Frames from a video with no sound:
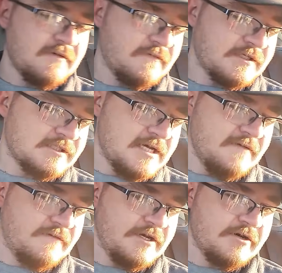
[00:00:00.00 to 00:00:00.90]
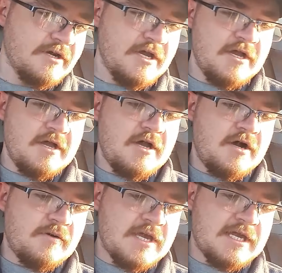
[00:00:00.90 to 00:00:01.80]
of this knife here.
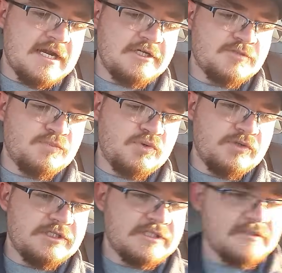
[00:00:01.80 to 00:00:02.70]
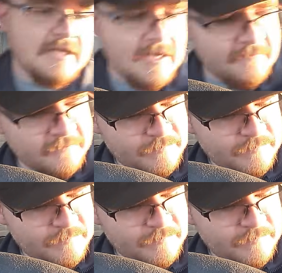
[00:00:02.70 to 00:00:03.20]
Okay, can I just pull these? No, we